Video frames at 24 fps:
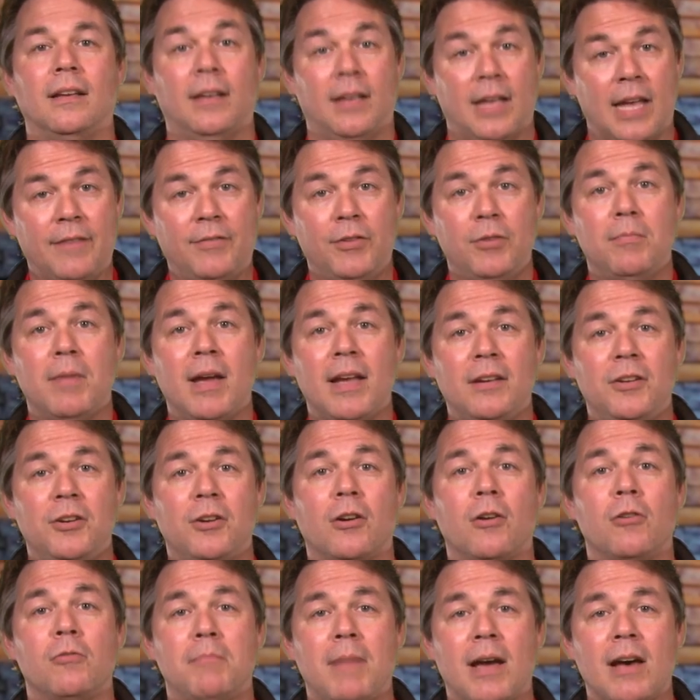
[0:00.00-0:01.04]
Have you made your
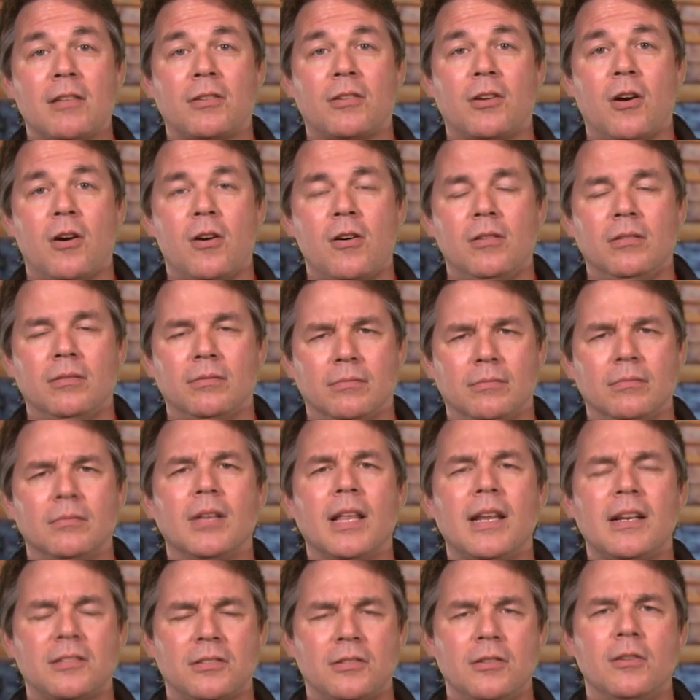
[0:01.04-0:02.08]
own mouth call?
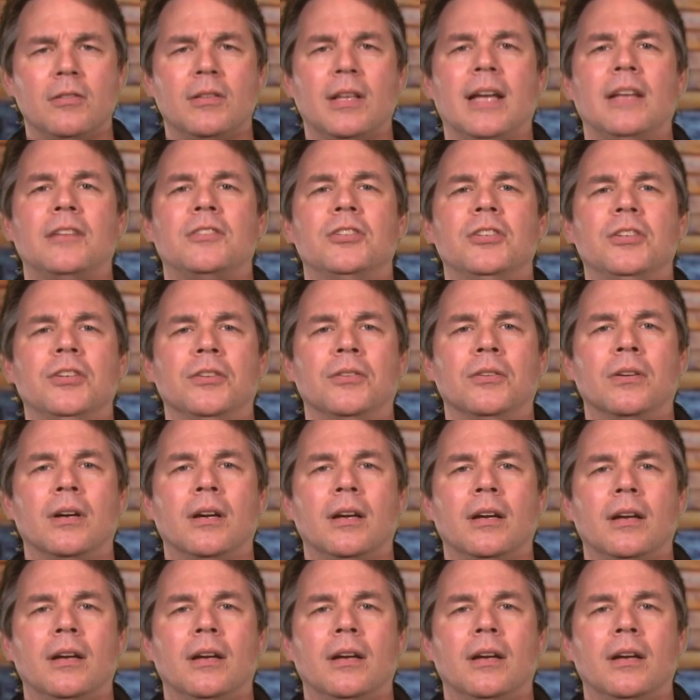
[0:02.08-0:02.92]
Let us know that too.